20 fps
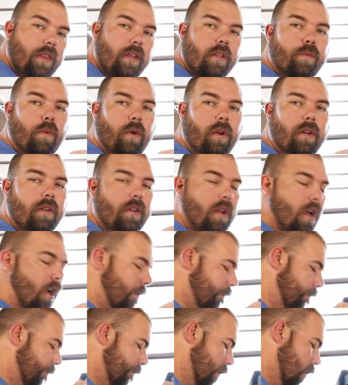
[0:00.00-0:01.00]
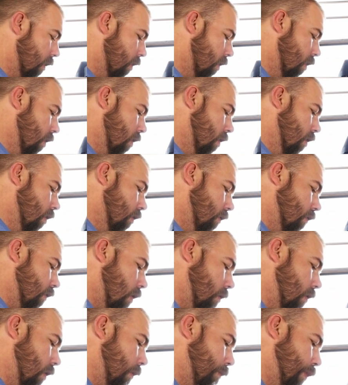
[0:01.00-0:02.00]
at this point in time.
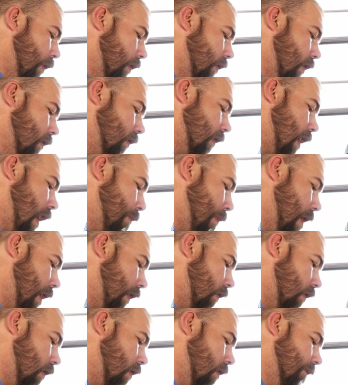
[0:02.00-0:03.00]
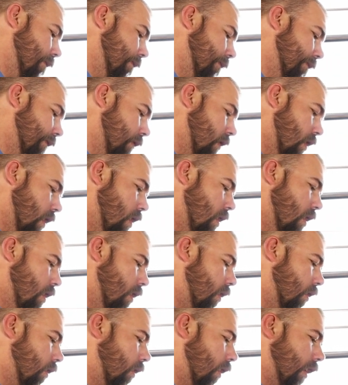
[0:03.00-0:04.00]
So I'm gonna put this guy back on.
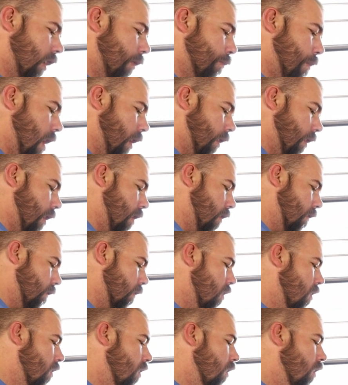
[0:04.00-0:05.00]
Click it back down.